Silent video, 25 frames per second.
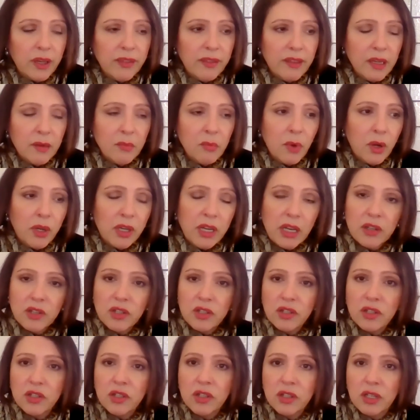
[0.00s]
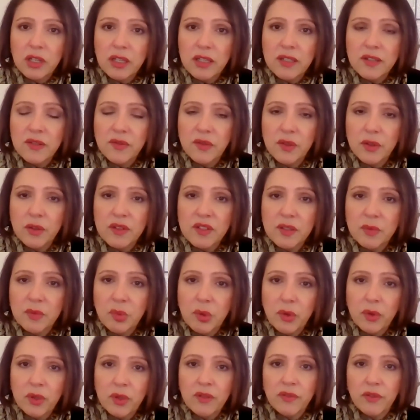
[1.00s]
I think Monash is very
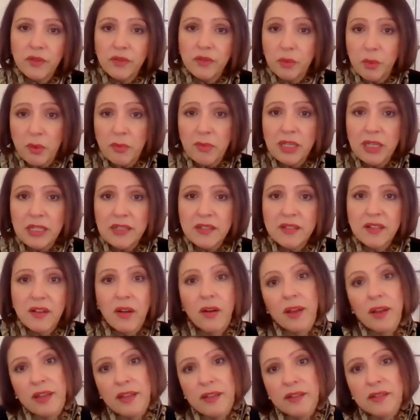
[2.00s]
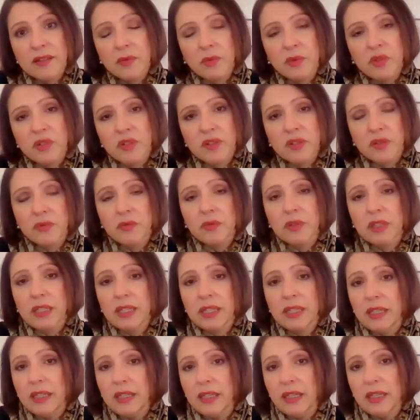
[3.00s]
supportive of women in science, which is a
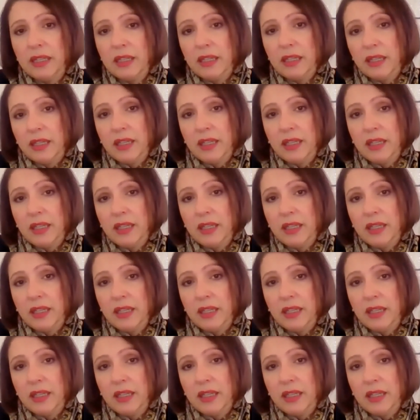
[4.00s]
really